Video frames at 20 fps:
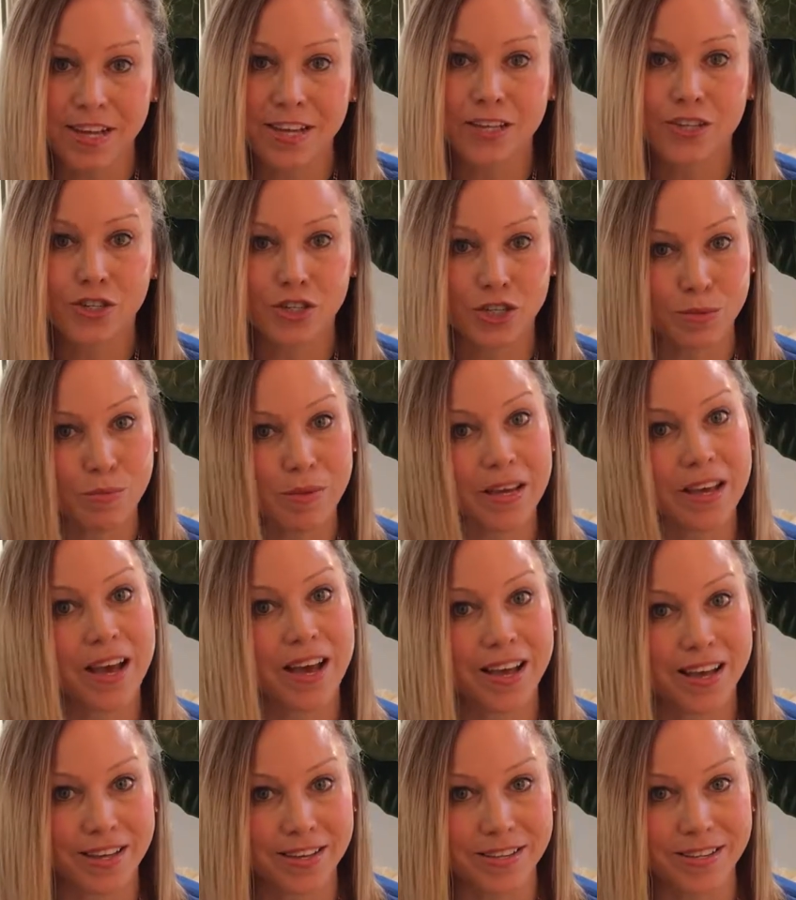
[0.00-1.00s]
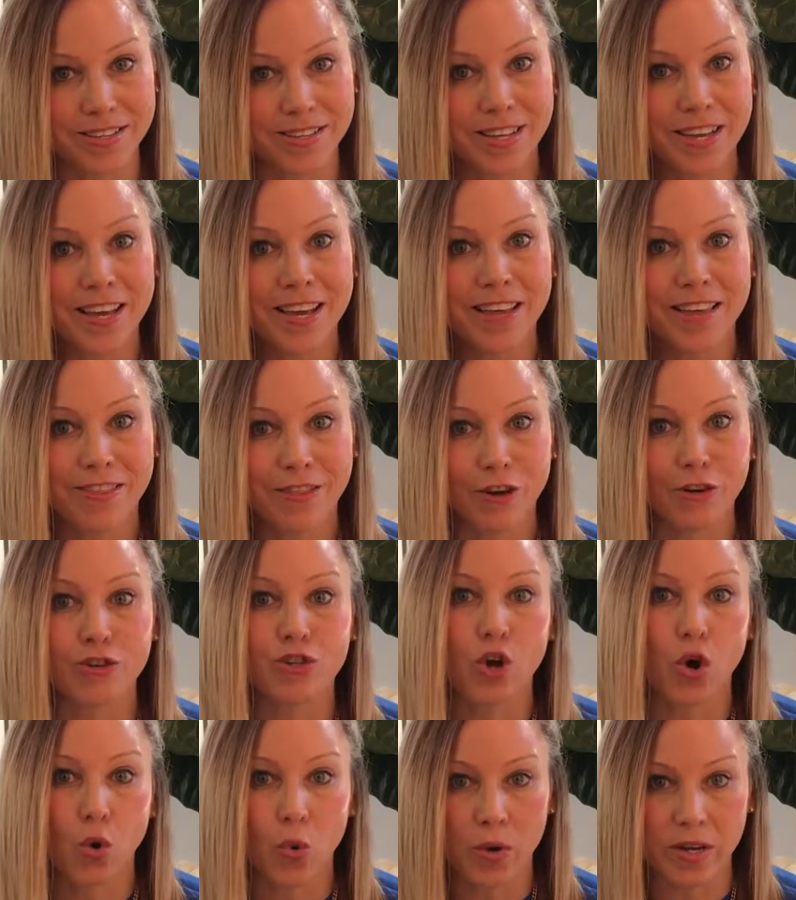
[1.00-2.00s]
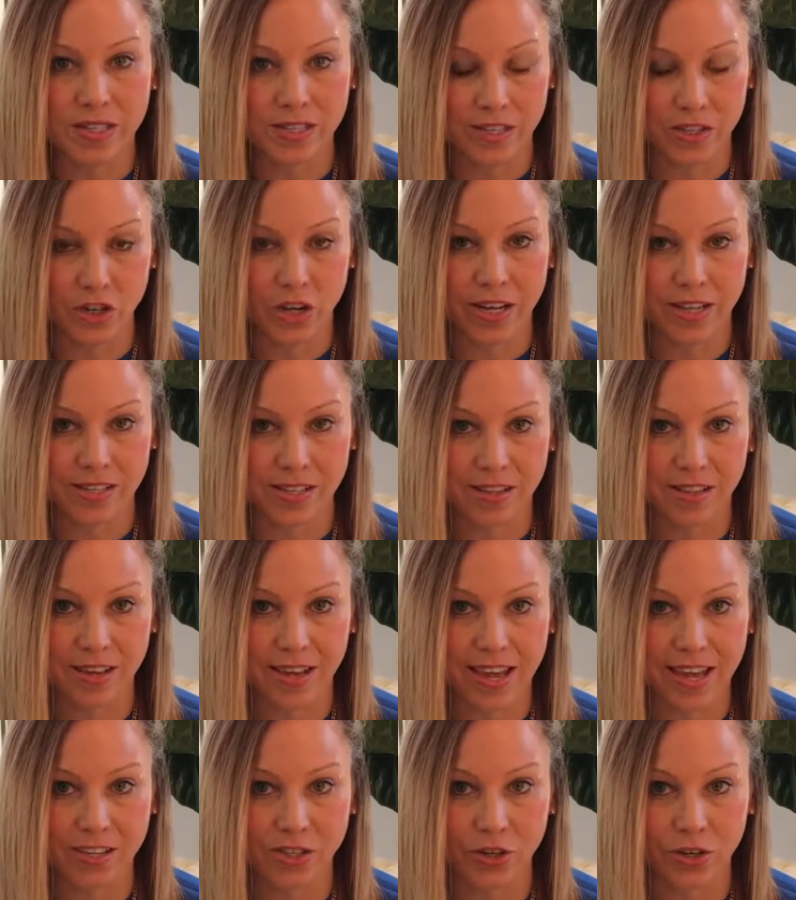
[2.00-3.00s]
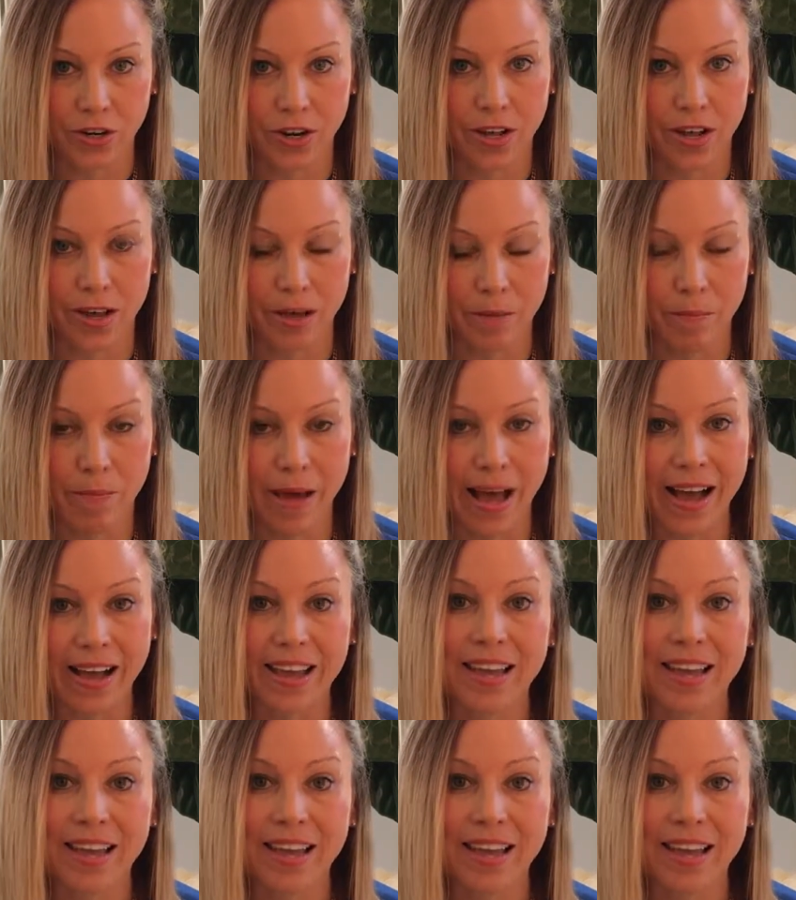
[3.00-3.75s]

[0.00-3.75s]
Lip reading: just because there's always the chance that the cancer can come back.